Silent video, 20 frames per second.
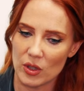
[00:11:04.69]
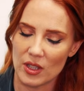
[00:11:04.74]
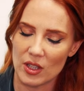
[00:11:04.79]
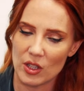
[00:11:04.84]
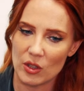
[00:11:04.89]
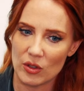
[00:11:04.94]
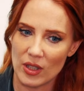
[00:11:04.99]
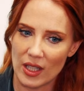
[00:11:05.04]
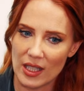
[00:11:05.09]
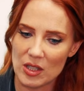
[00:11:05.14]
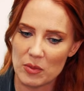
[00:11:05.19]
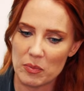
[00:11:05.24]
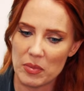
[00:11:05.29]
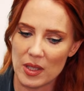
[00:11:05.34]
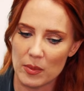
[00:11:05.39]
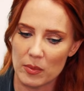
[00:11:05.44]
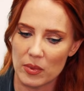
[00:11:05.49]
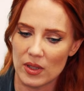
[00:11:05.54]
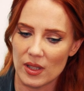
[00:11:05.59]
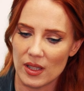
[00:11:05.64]
It unites
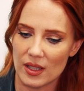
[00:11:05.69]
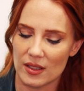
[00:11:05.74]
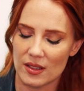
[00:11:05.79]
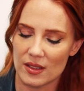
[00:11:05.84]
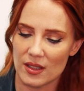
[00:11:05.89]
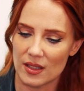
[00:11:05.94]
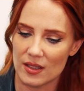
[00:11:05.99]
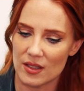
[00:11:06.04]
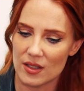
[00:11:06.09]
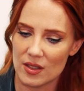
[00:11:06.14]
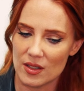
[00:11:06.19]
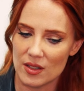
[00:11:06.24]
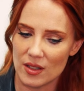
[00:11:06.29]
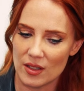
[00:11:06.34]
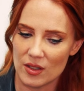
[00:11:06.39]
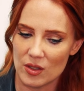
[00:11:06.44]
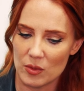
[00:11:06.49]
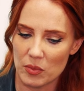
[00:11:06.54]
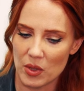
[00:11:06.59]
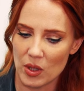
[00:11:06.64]
people, and it's
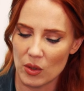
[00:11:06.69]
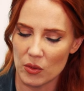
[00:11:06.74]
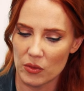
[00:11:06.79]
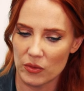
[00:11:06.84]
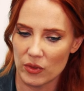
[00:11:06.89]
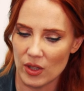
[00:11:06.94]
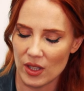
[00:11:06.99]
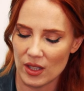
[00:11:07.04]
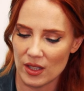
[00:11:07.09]
it's beautiful.